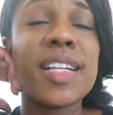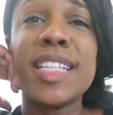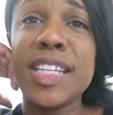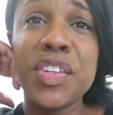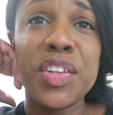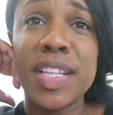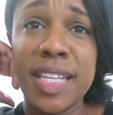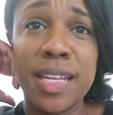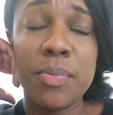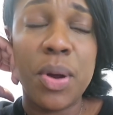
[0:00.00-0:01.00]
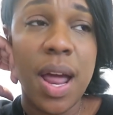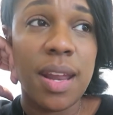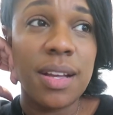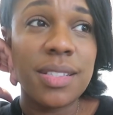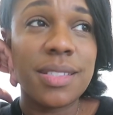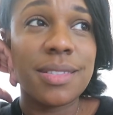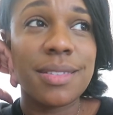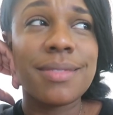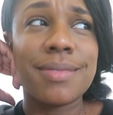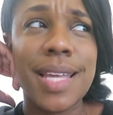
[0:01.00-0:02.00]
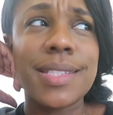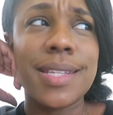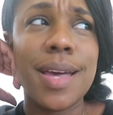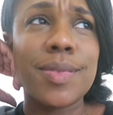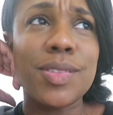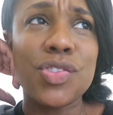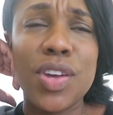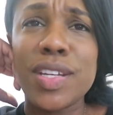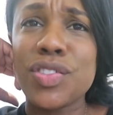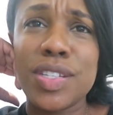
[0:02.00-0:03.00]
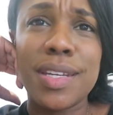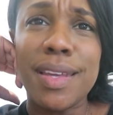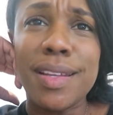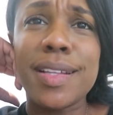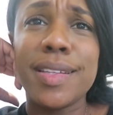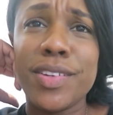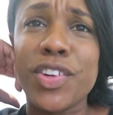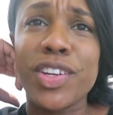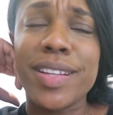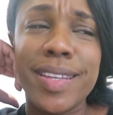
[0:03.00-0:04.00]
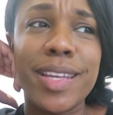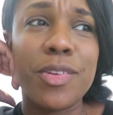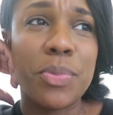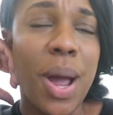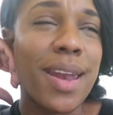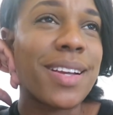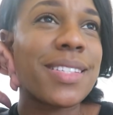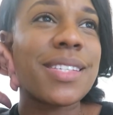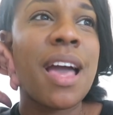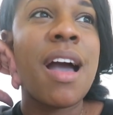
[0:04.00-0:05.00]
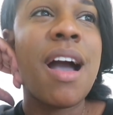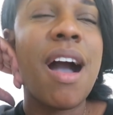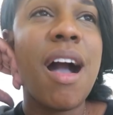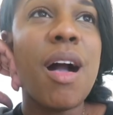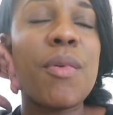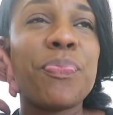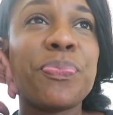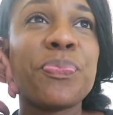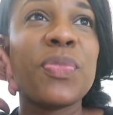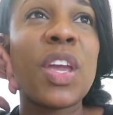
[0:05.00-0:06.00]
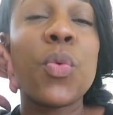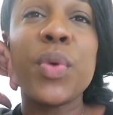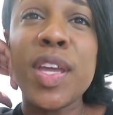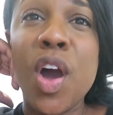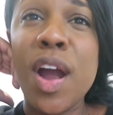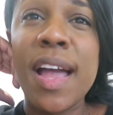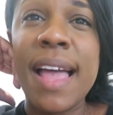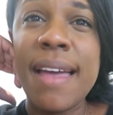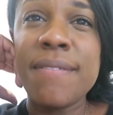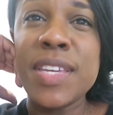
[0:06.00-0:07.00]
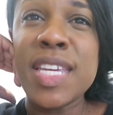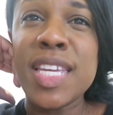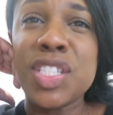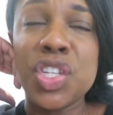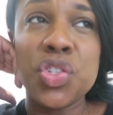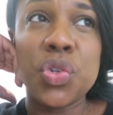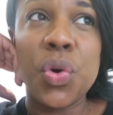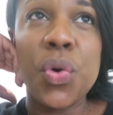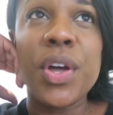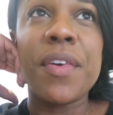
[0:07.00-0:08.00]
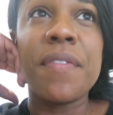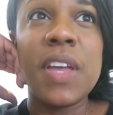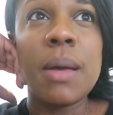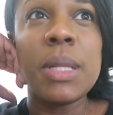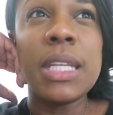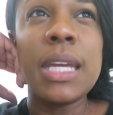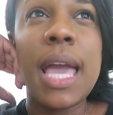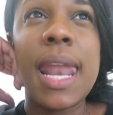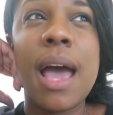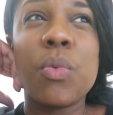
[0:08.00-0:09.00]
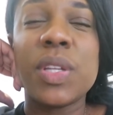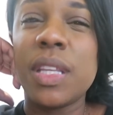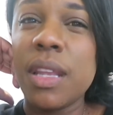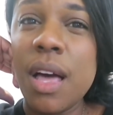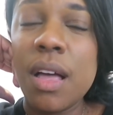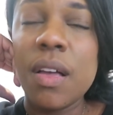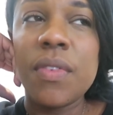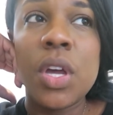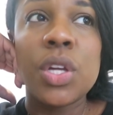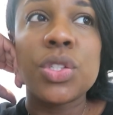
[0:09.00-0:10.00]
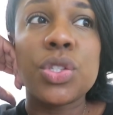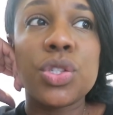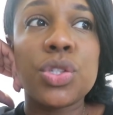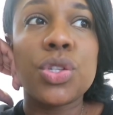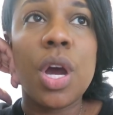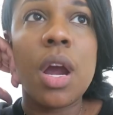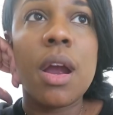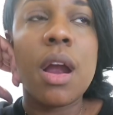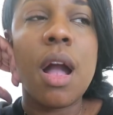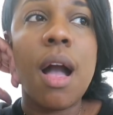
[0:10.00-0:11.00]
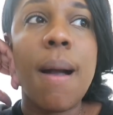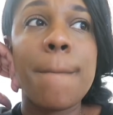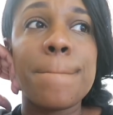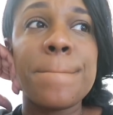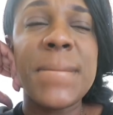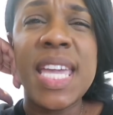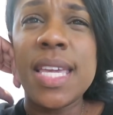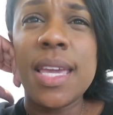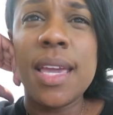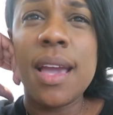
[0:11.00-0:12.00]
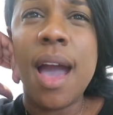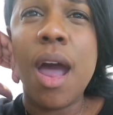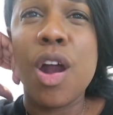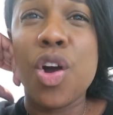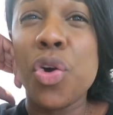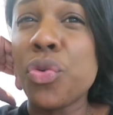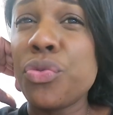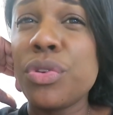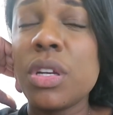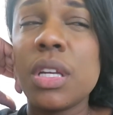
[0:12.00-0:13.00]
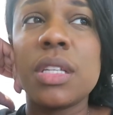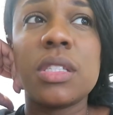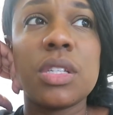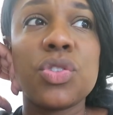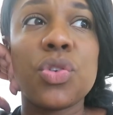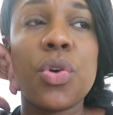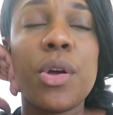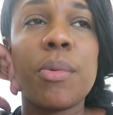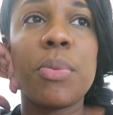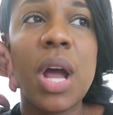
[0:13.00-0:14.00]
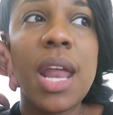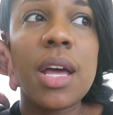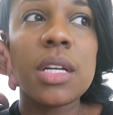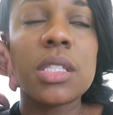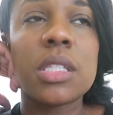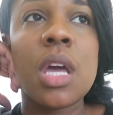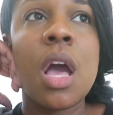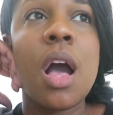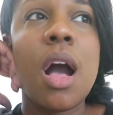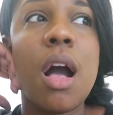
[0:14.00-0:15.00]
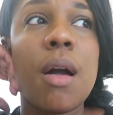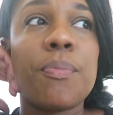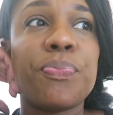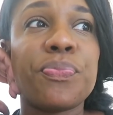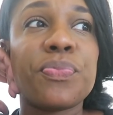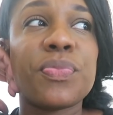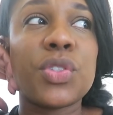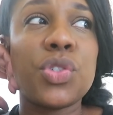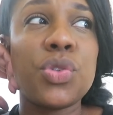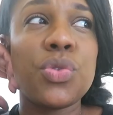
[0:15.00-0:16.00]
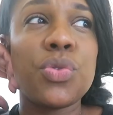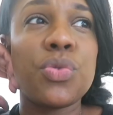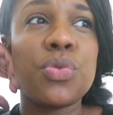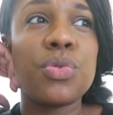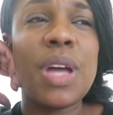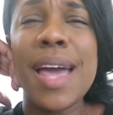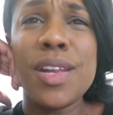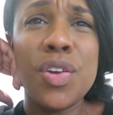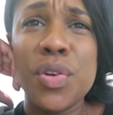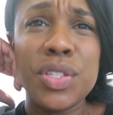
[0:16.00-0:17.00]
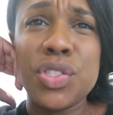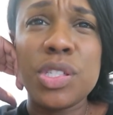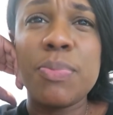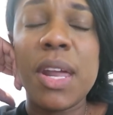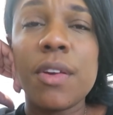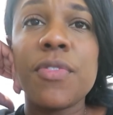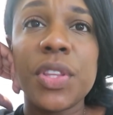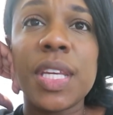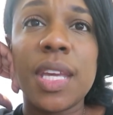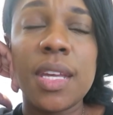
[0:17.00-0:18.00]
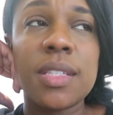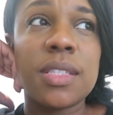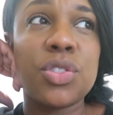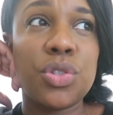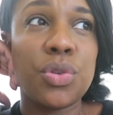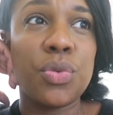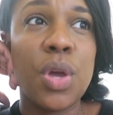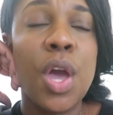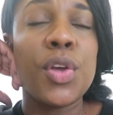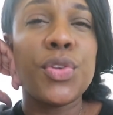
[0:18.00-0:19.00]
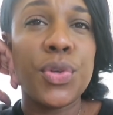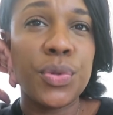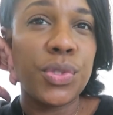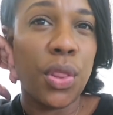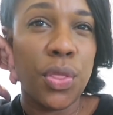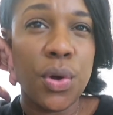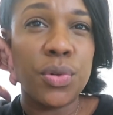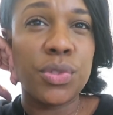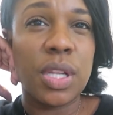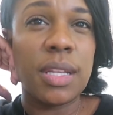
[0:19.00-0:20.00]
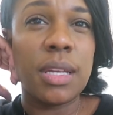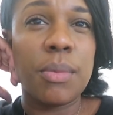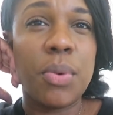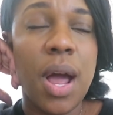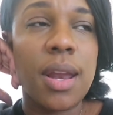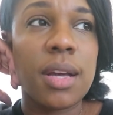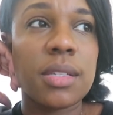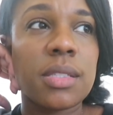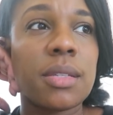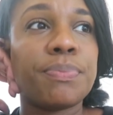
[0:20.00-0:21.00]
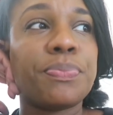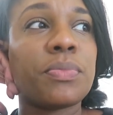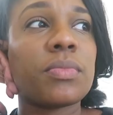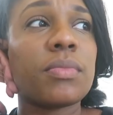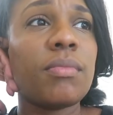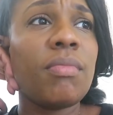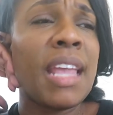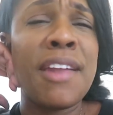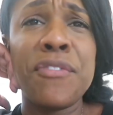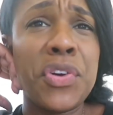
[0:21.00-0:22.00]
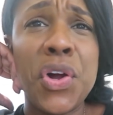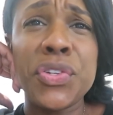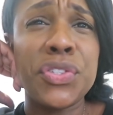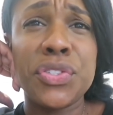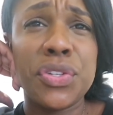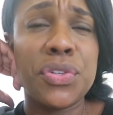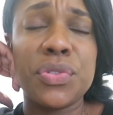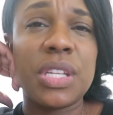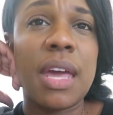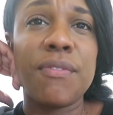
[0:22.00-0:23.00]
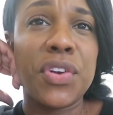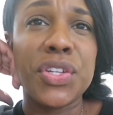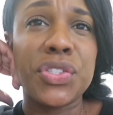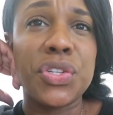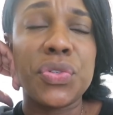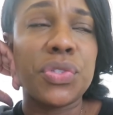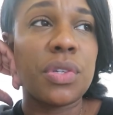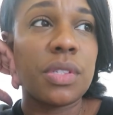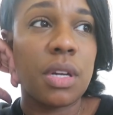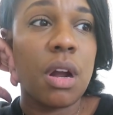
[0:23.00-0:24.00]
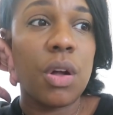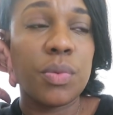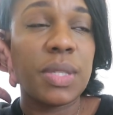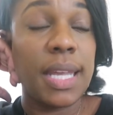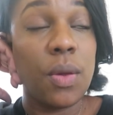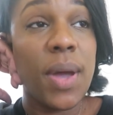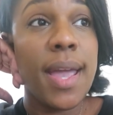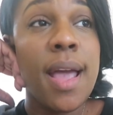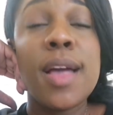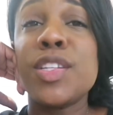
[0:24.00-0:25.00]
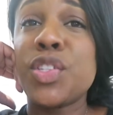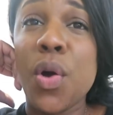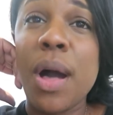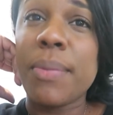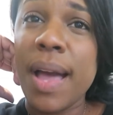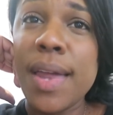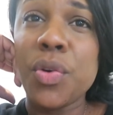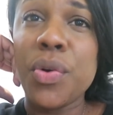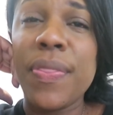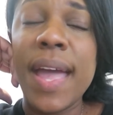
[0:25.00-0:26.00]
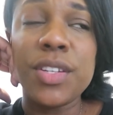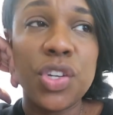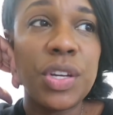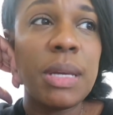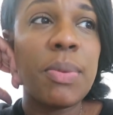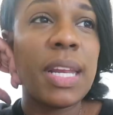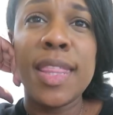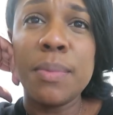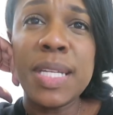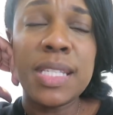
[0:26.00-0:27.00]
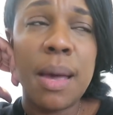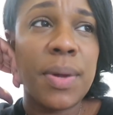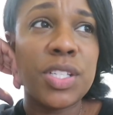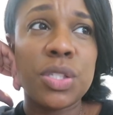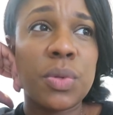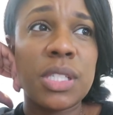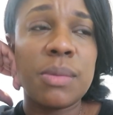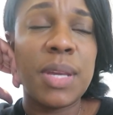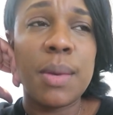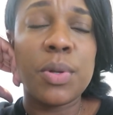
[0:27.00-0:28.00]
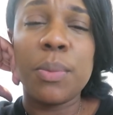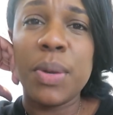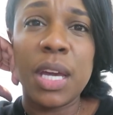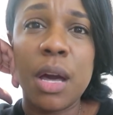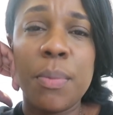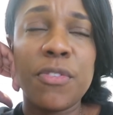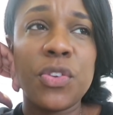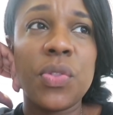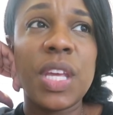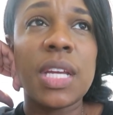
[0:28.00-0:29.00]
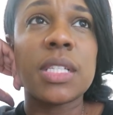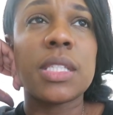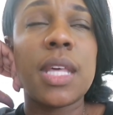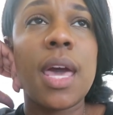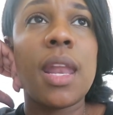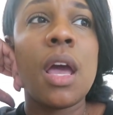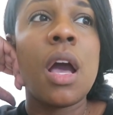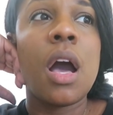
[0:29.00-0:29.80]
cleaning products. That sounded strange, didn't it? Cleaner cleaning products. We are a heavy essential oil family, and I would love to start making our own essential oil products. I don't know, it's just better for the kids to use those cleaning products and for us to use those in our homes anyway. So I'm kind of on that journey, but in the meantime, I just wanted to be able to pick up a few things that